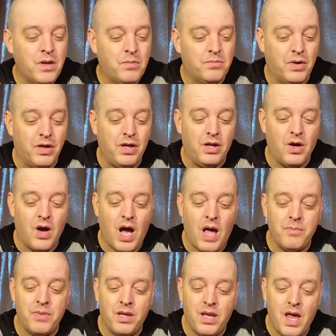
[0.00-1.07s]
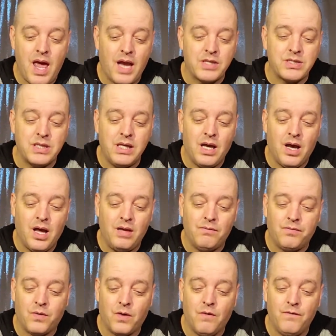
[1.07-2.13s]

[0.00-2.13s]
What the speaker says: But, you know, I've been actually hunting for a